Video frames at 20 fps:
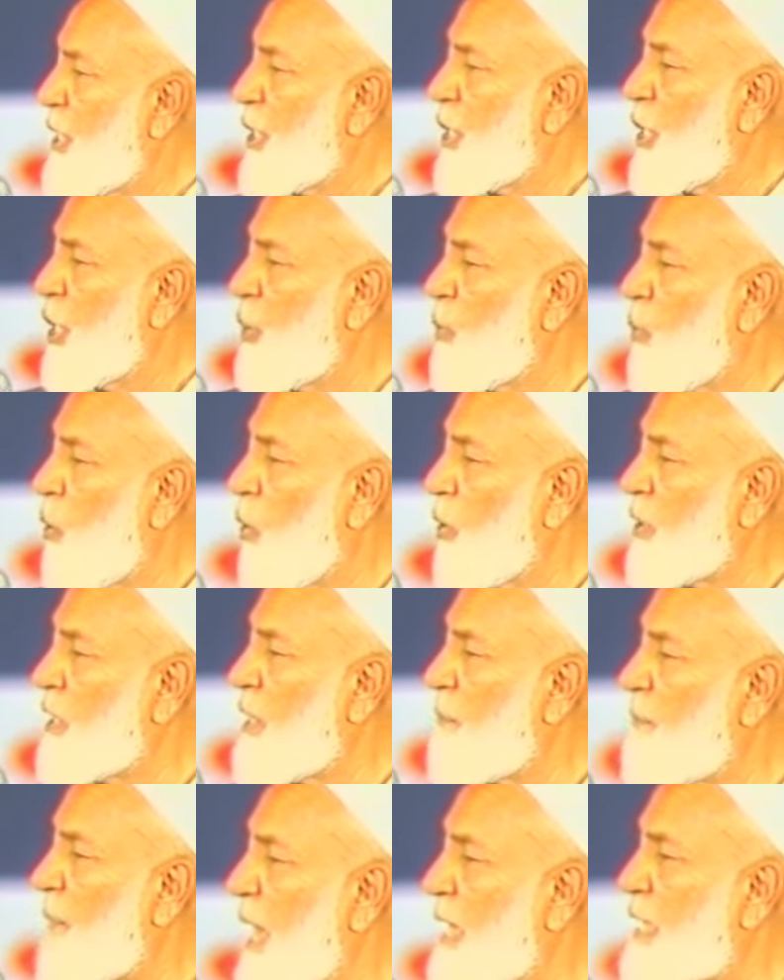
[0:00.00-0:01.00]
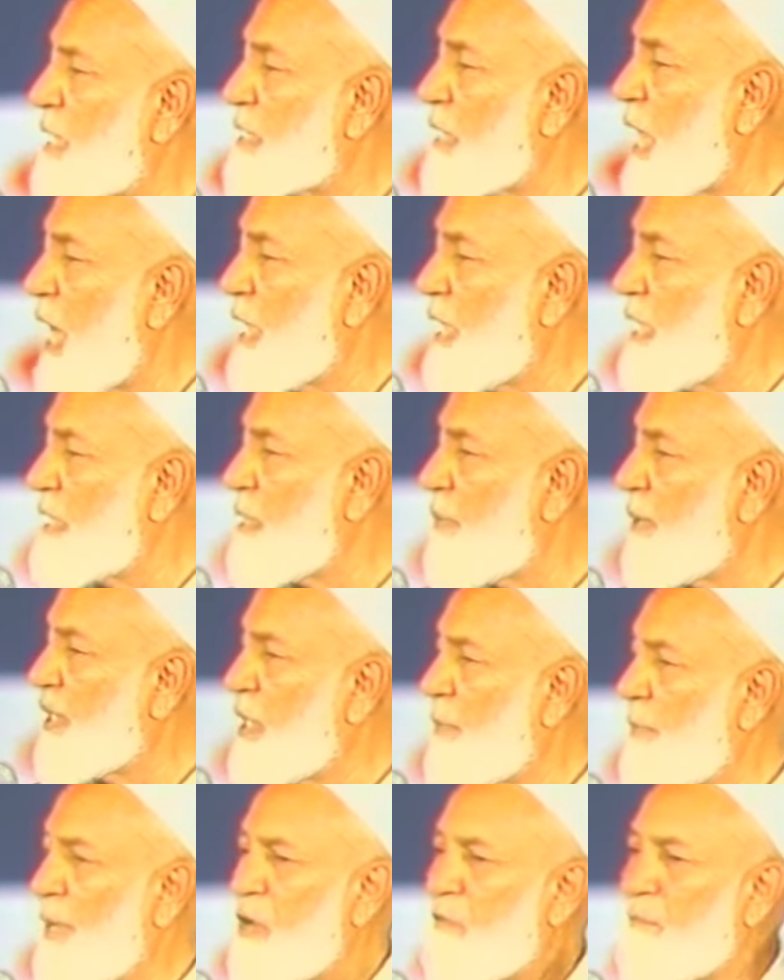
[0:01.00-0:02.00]
He warned the Pakistanis about
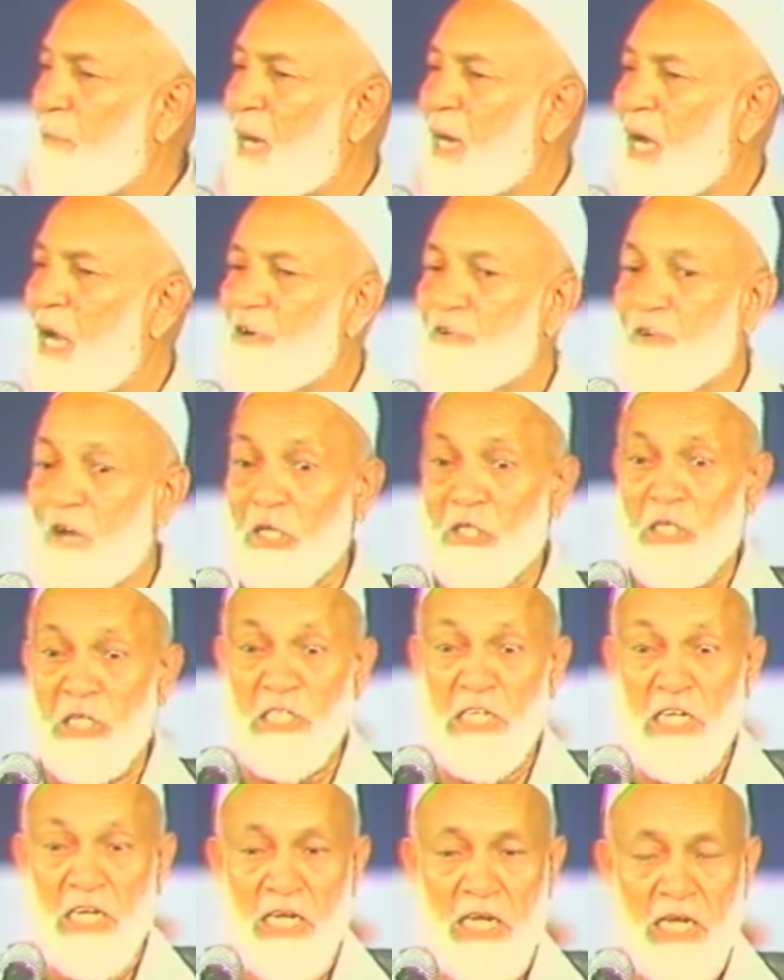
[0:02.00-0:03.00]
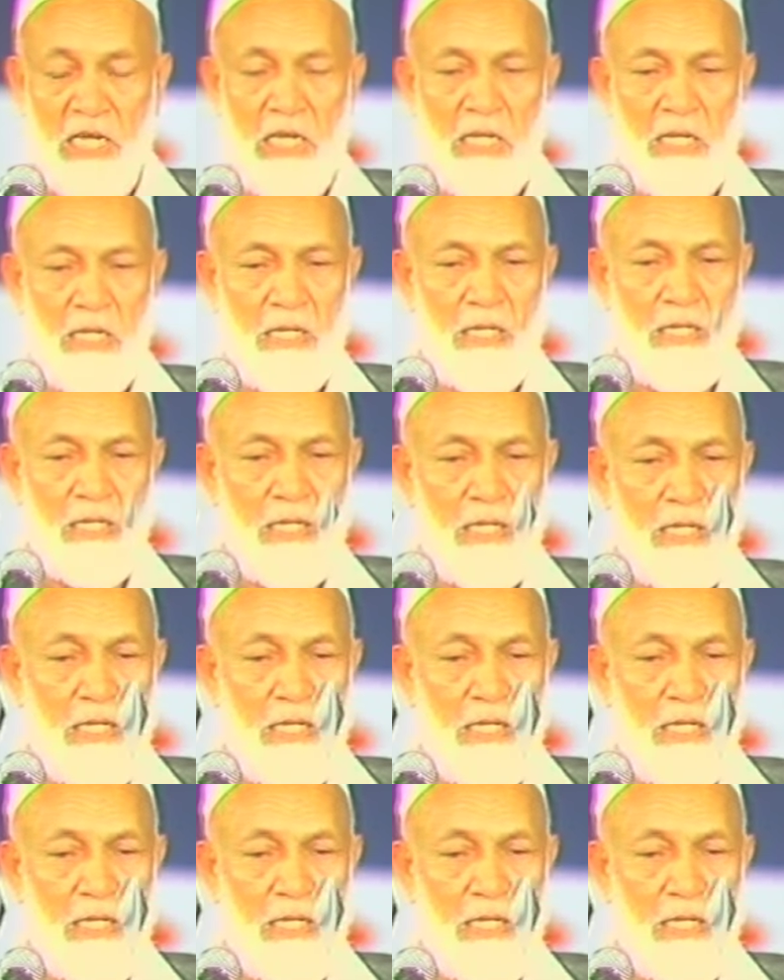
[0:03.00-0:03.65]
the Bay of Bengal tragedy.